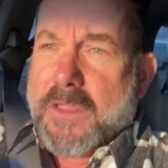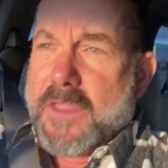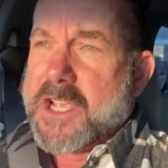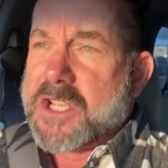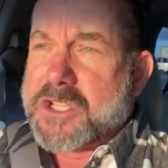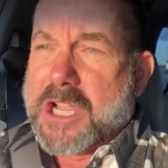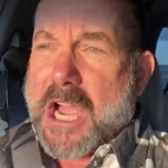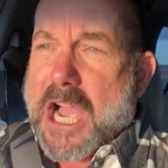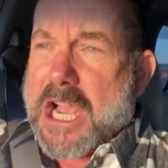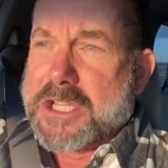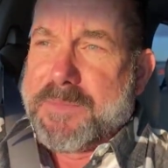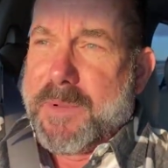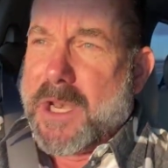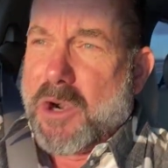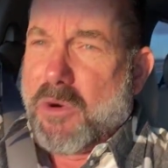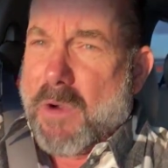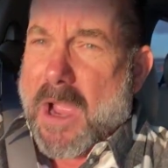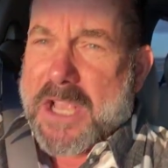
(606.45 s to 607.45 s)
This guy's
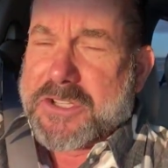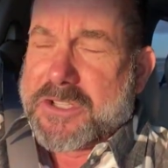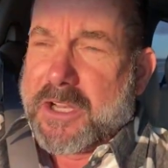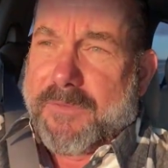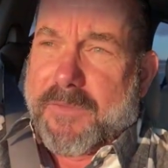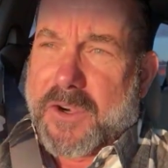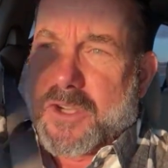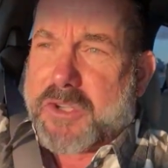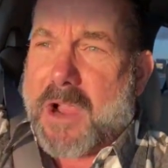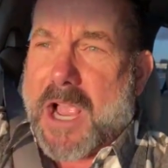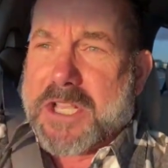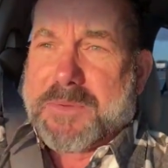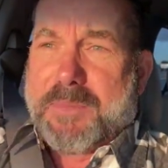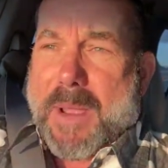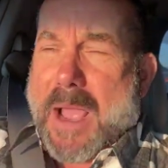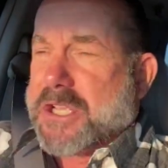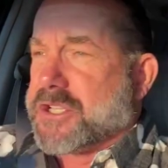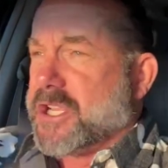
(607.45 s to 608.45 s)
been arrested for
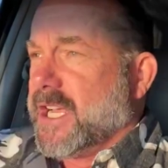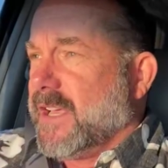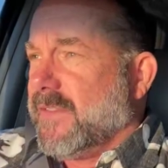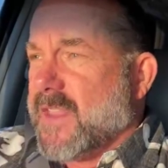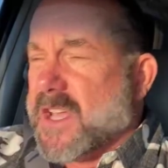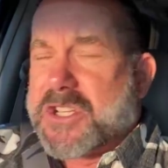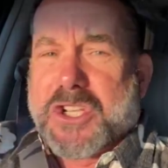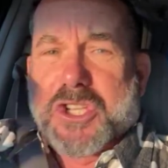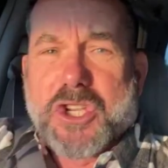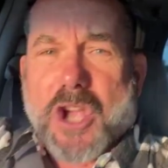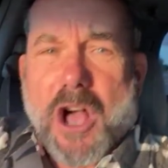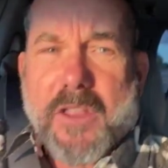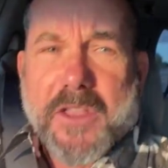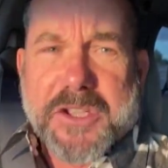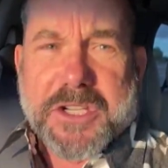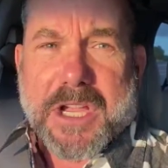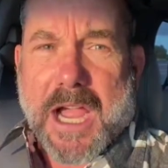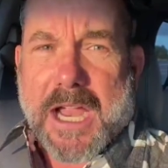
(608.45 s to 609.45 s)
trespassing, and this is
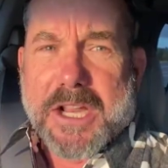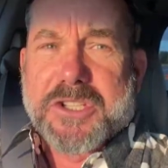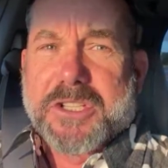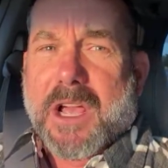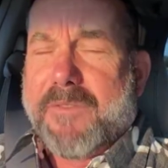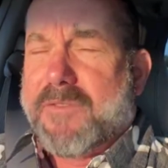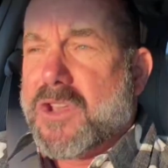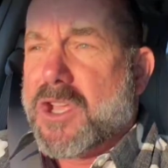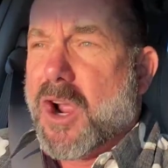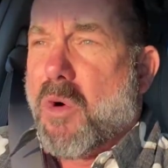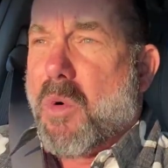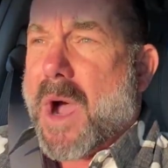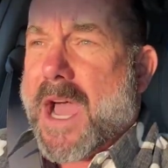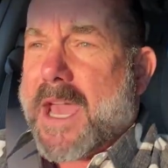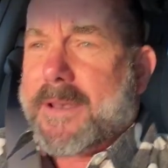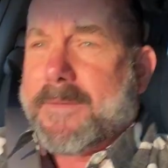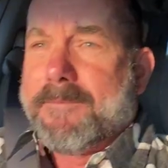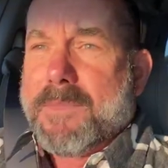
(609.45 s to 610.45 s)
all this kind of stuff. You know
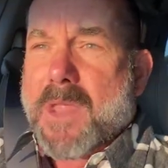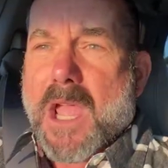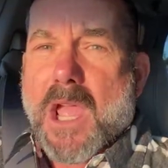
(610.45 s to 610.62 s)
what?